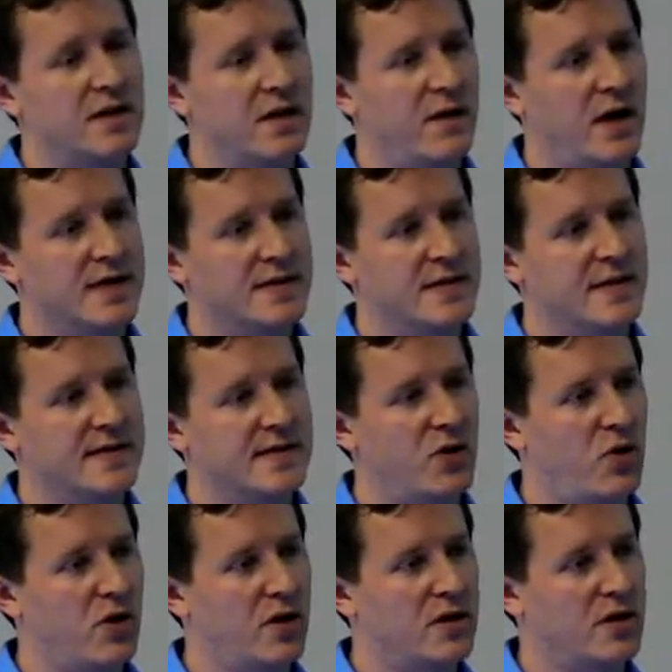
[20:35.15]
the devices in
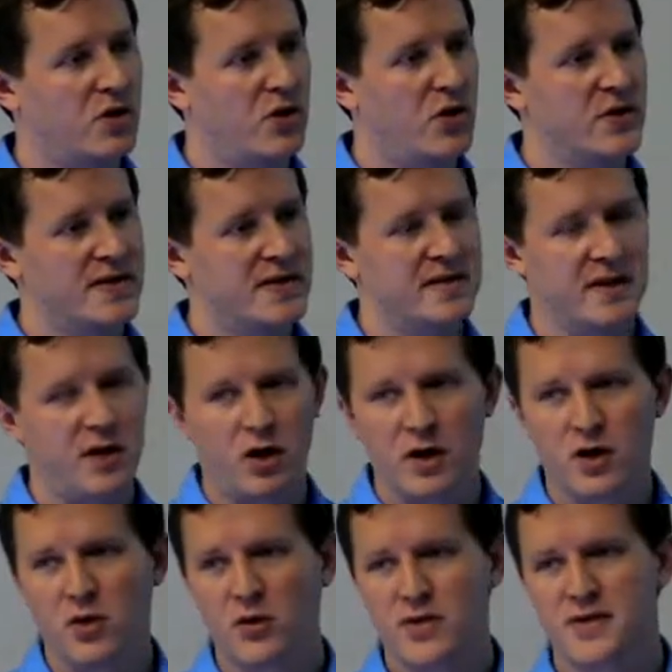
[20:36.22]
order to close the
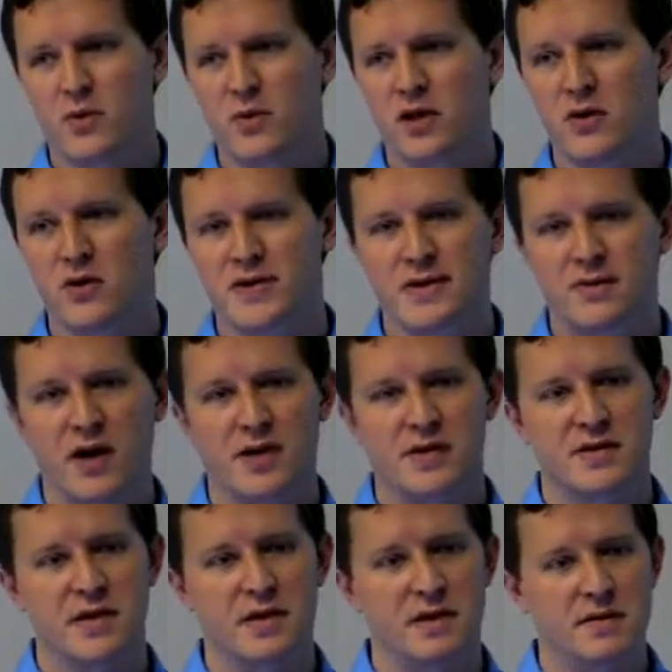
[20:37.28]
security holes that were used to
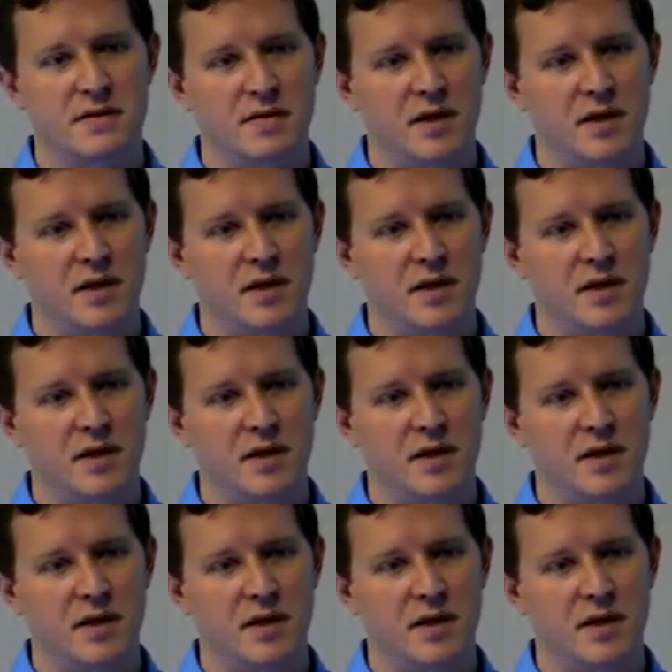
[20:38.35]
launch the,